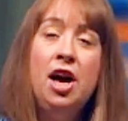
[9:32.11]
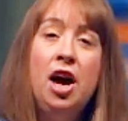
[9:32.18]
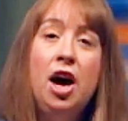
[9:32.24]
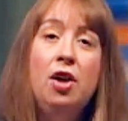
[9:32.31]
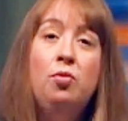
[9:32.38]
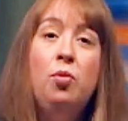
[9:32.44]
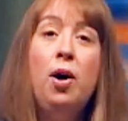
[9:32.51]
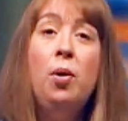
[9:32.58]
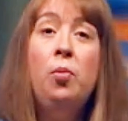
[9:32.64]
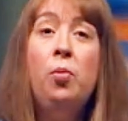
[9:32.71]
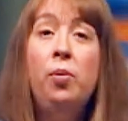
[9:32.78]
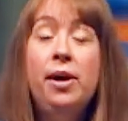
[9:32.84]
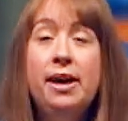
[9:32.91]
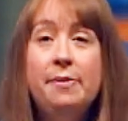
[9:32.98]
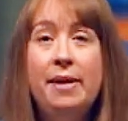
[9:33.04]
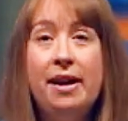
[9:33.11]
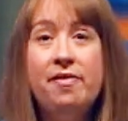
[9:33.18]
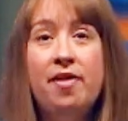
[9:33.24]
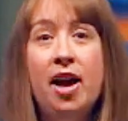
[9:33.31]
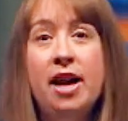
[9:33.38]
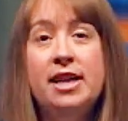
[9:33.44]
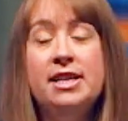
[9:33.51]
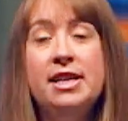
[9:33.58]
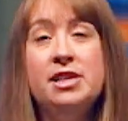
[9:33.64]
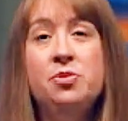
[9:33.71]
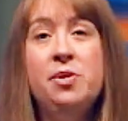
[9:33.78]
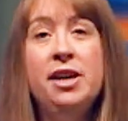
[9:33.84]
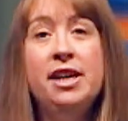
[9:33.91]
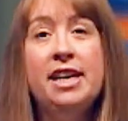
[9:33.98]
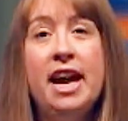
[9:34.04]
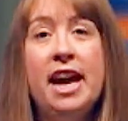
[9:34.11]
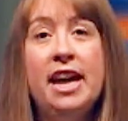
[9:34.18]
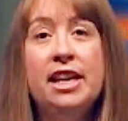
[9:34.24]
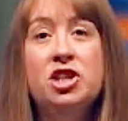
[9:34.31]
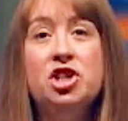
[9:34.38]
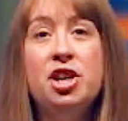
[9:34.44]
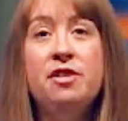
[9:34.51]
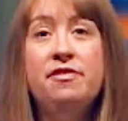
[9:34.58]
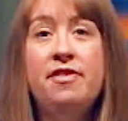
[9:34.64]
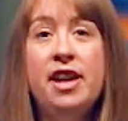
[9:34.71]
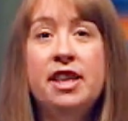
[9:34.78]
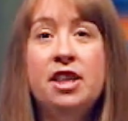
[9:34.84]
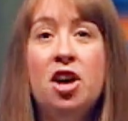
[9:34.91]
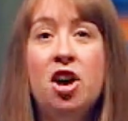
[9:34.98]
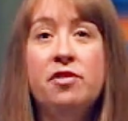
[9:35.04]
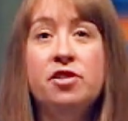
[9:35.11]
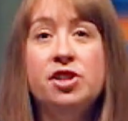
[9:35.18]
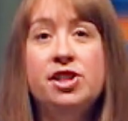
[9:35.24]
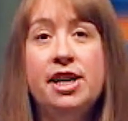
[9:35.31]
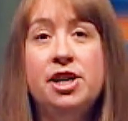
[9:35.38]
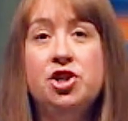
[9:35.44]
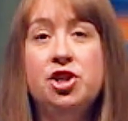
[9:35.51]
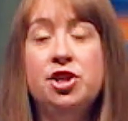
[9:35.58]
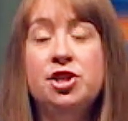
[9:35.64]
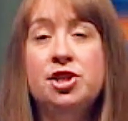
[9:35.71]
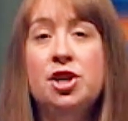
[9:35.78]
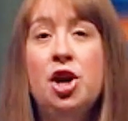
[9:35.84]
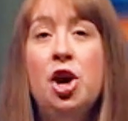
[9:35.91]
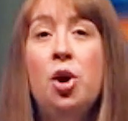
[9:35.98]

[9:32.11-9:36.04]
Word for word: of what we may find as we engage in faith conversations